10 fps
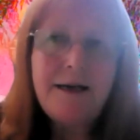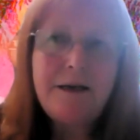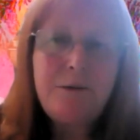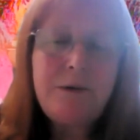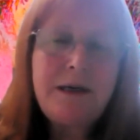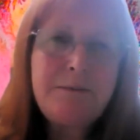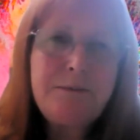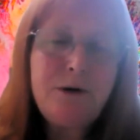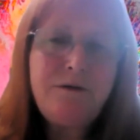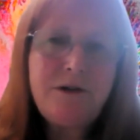I had
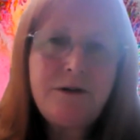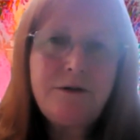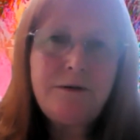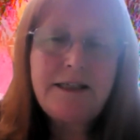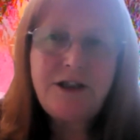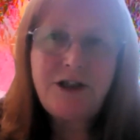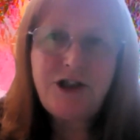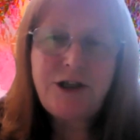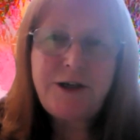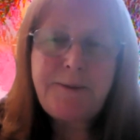moved to
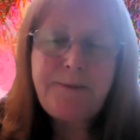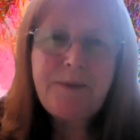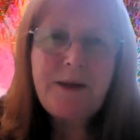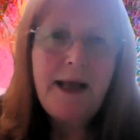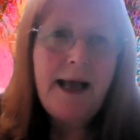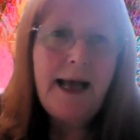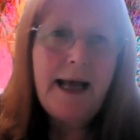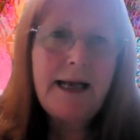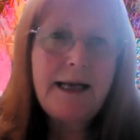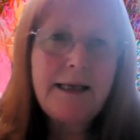Leicestershire,
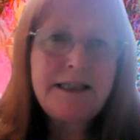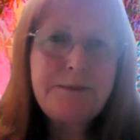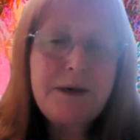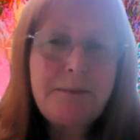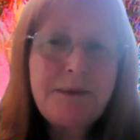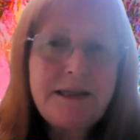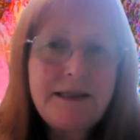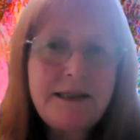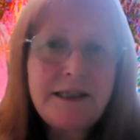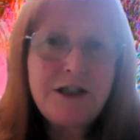and my
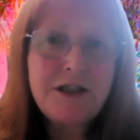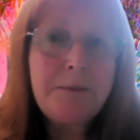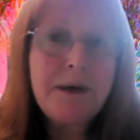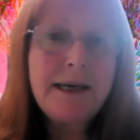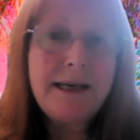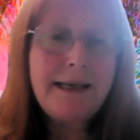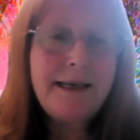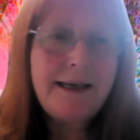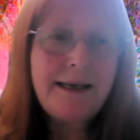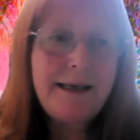business had
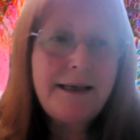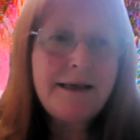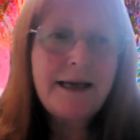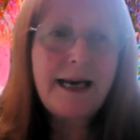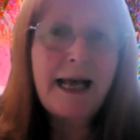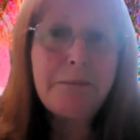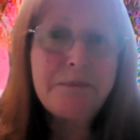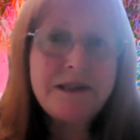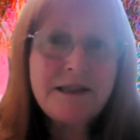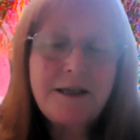completely
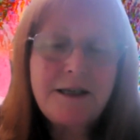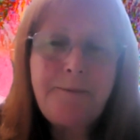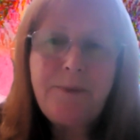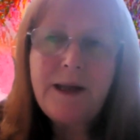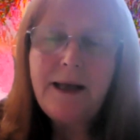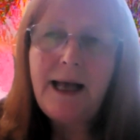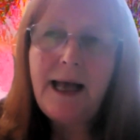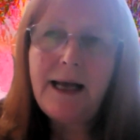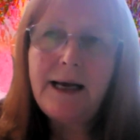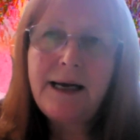collapsed.
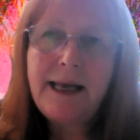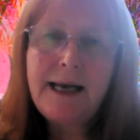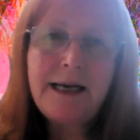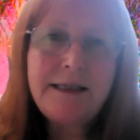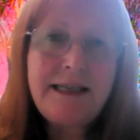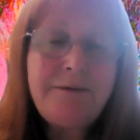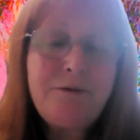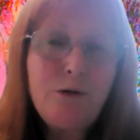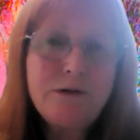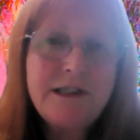I had
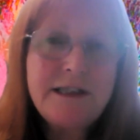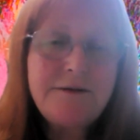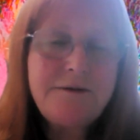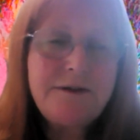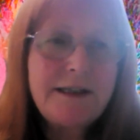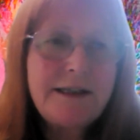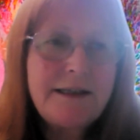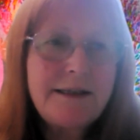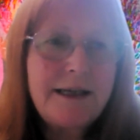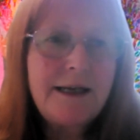11 horses to
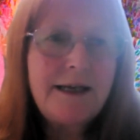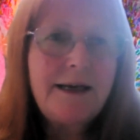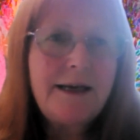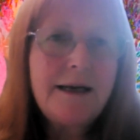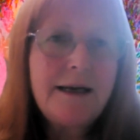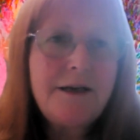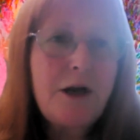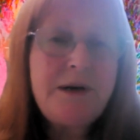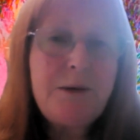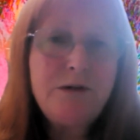feed.
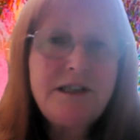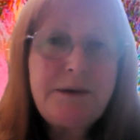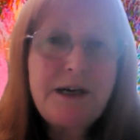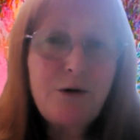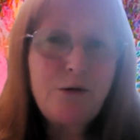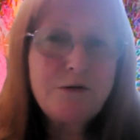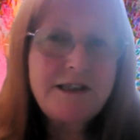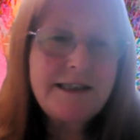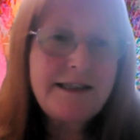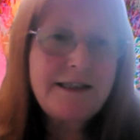Nobody wanted my
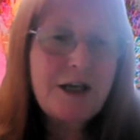courses.